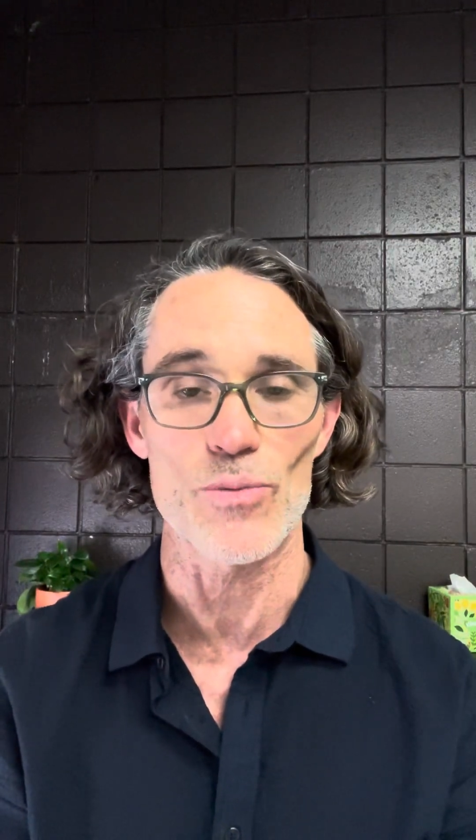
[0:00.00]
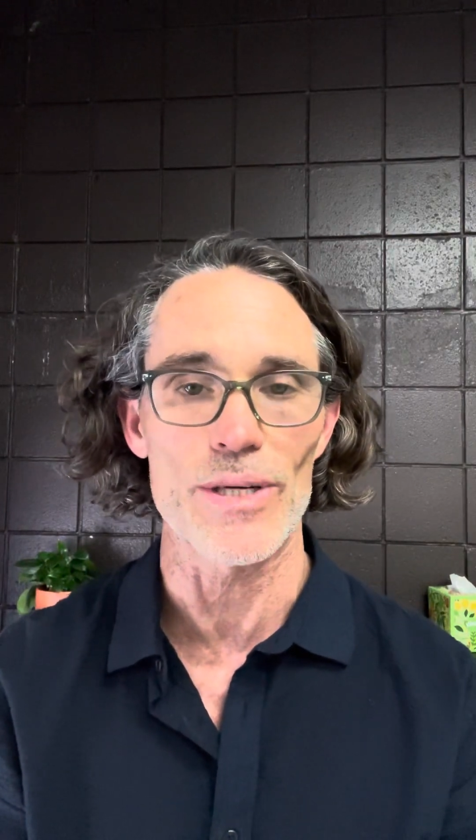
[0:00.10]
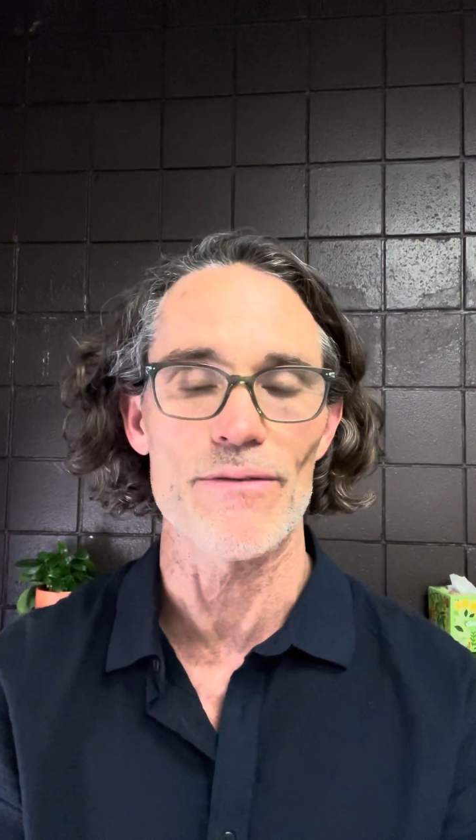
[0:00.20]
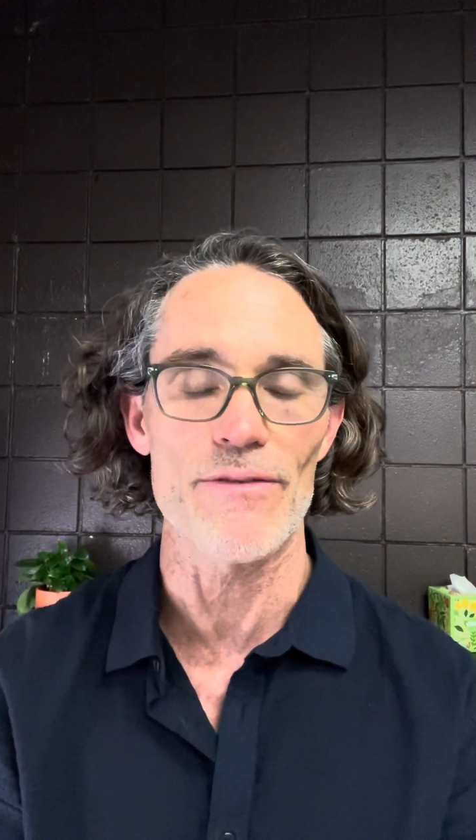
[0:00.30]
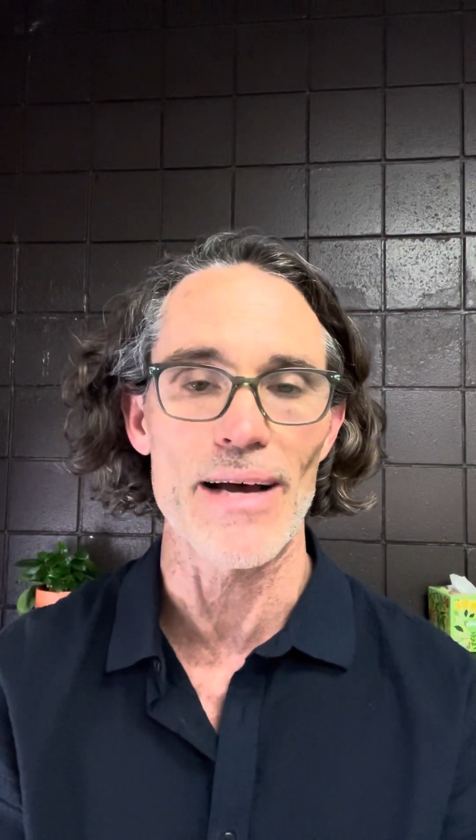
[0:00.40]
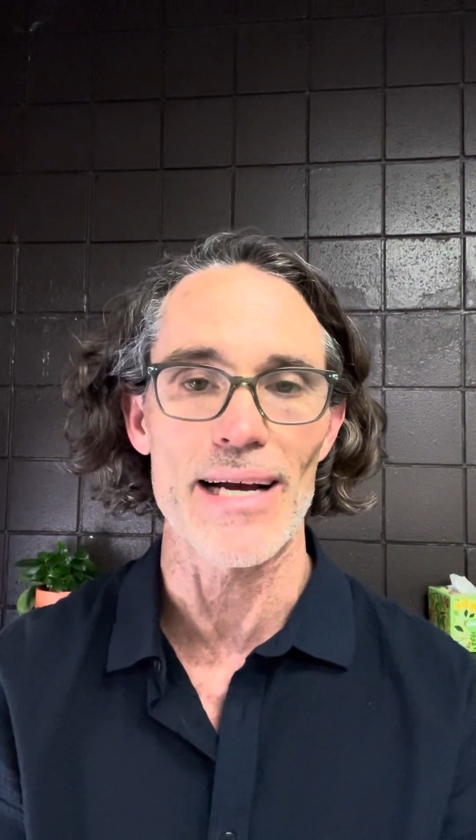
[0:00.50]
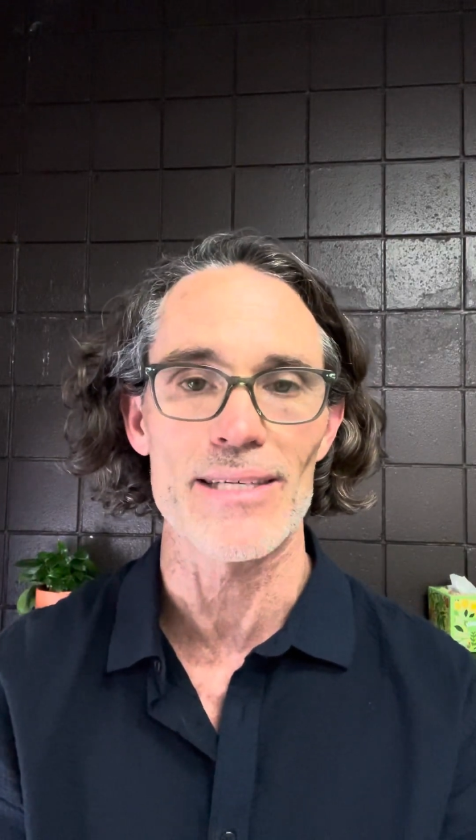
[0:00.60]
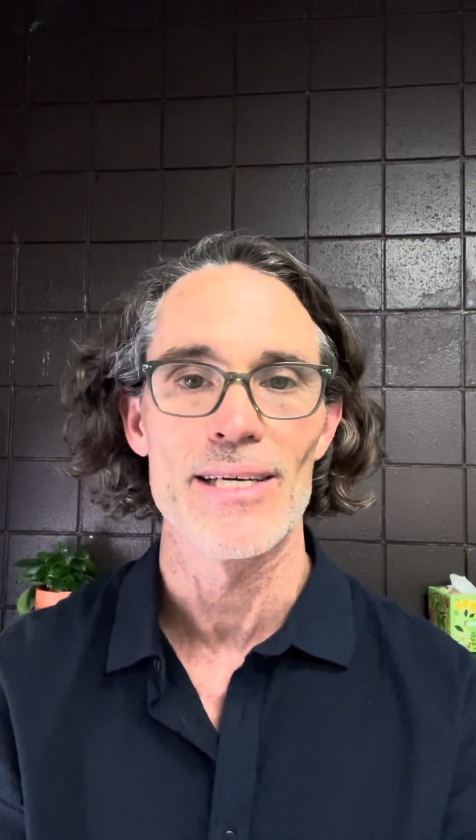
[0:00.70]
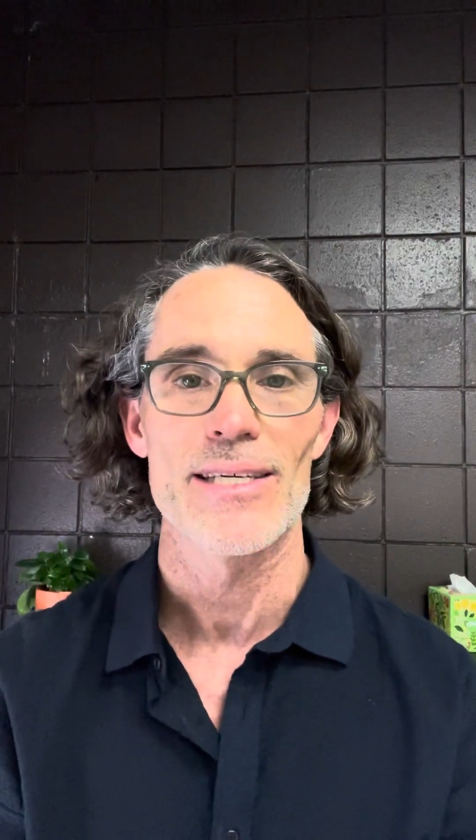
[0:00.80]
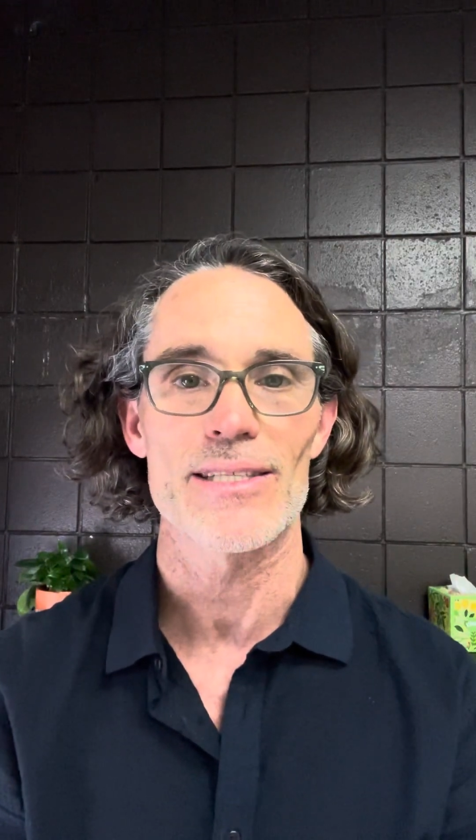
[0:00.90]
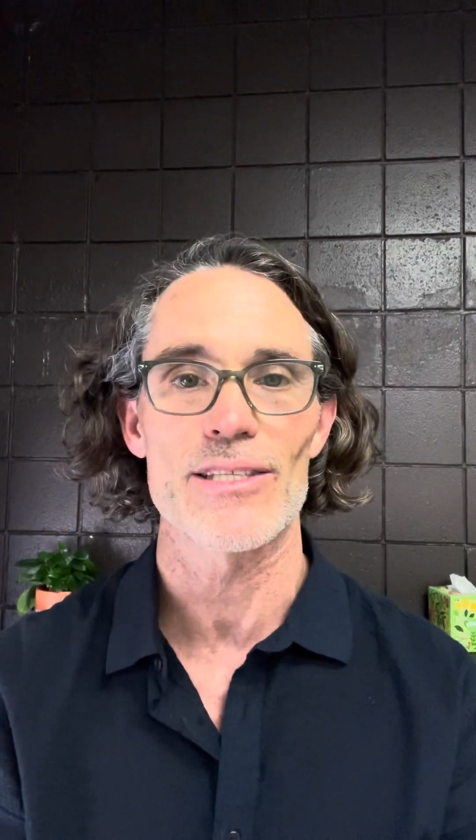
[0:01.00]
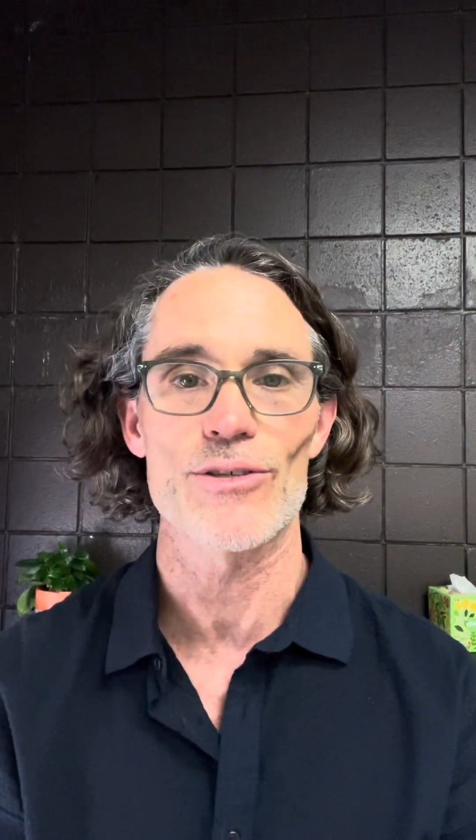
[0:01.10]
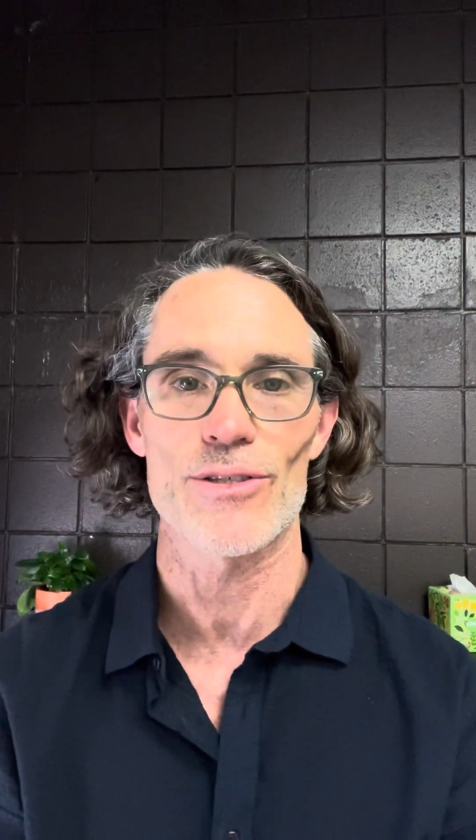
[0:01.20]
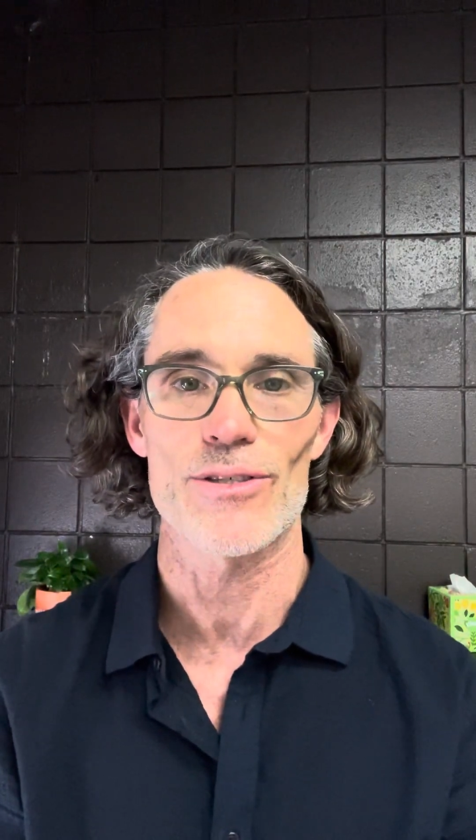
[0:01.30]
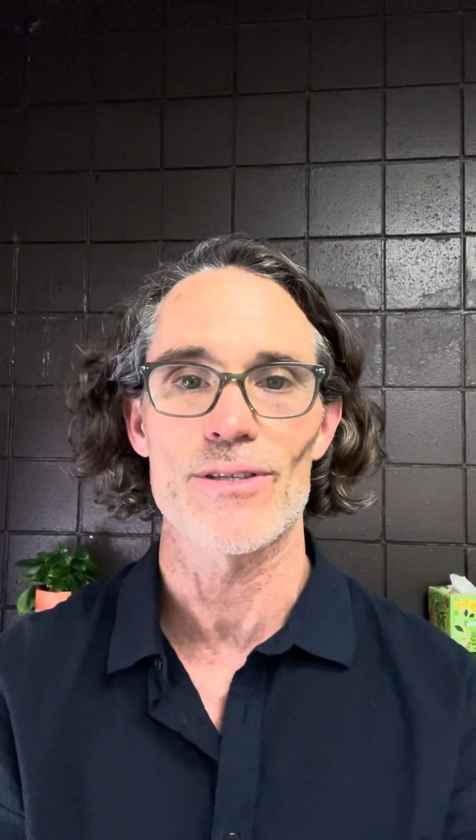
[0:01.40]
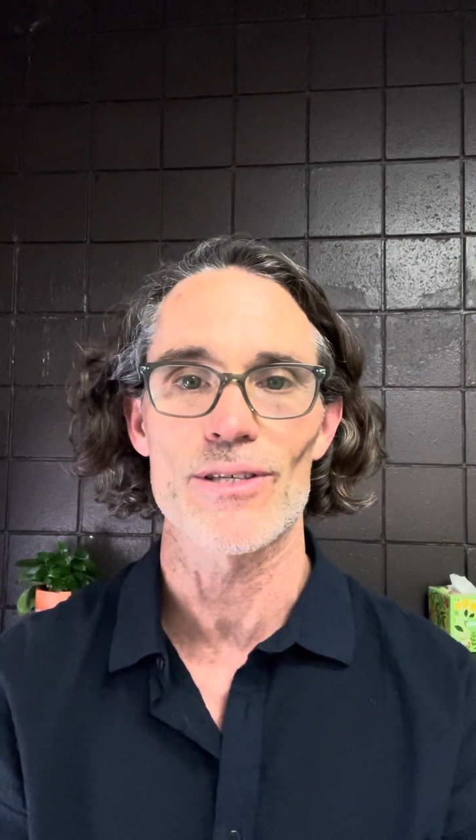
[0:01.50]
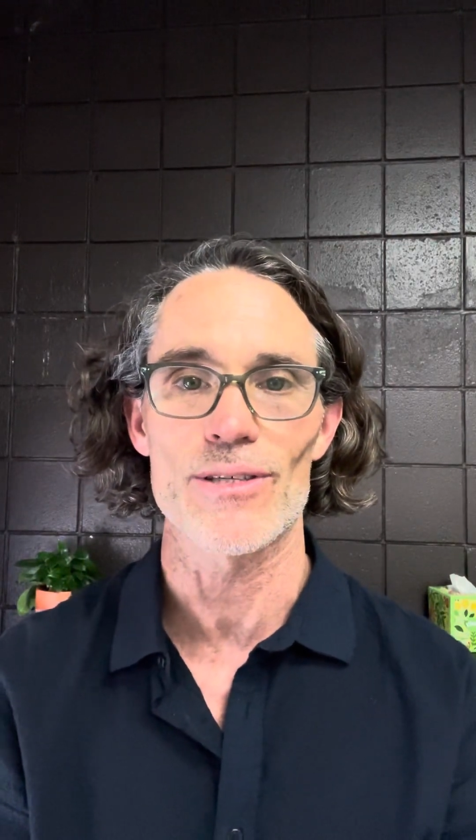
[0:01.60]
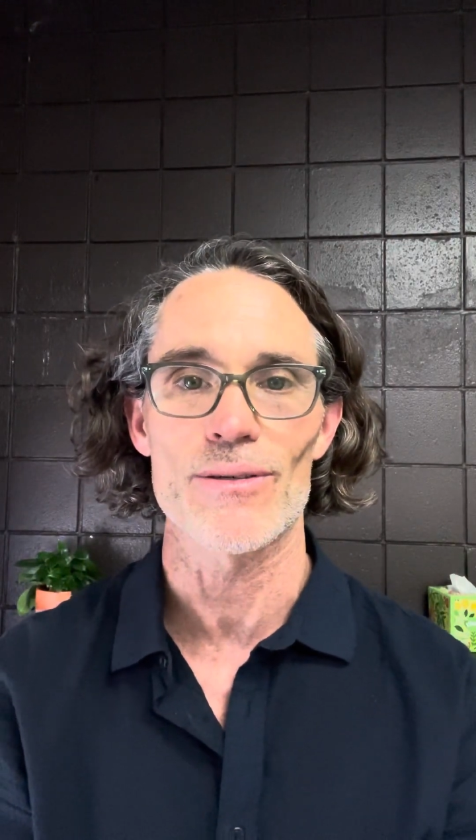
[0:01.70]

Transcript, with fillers: when in fact those, the,